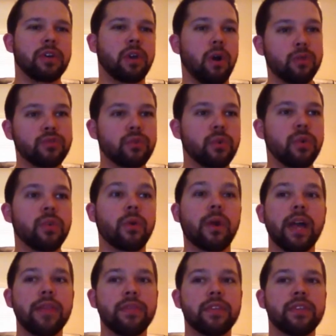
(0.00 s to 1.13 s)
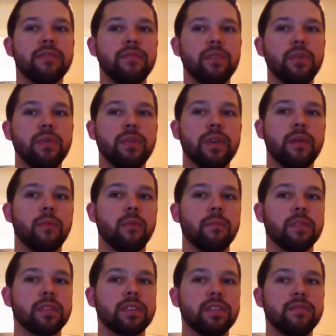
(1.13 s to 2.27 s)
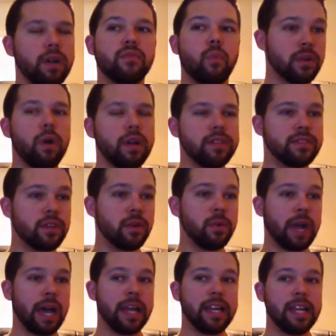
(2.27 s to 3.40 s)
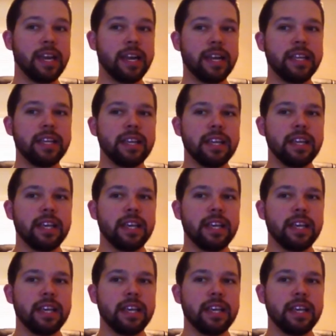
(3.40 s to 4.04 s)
cultural or ethnic view that believes one's own identity